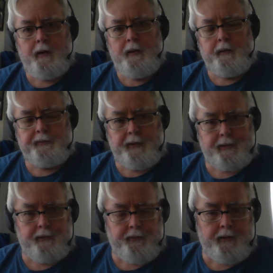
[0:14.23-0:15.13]
The
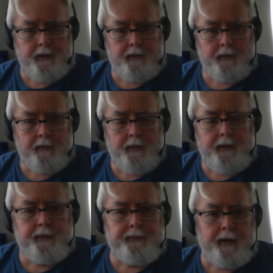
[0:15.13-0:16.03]
second thing
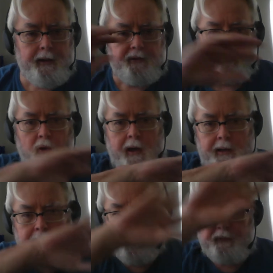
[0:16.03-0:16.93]
is
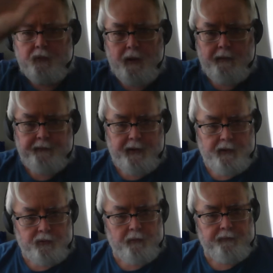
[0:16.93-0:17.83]
extraneous
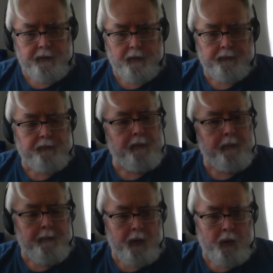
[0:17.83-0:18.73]
gravitational fields from the
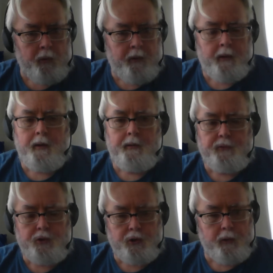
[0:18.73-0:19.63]
Moon,
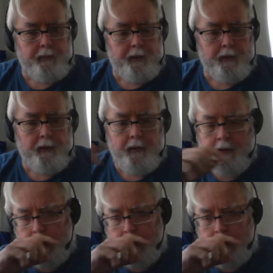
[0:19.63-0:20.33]
Jupiter,